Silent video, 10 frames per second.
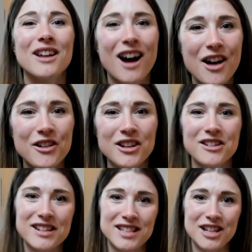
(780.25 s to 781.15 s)
other
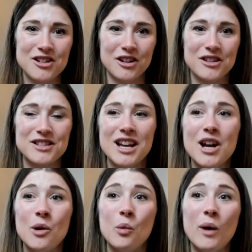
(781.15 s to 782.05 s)
yoga teachers
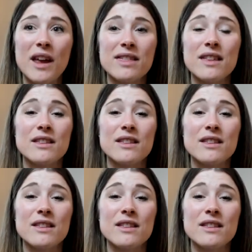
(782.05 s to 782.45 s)
with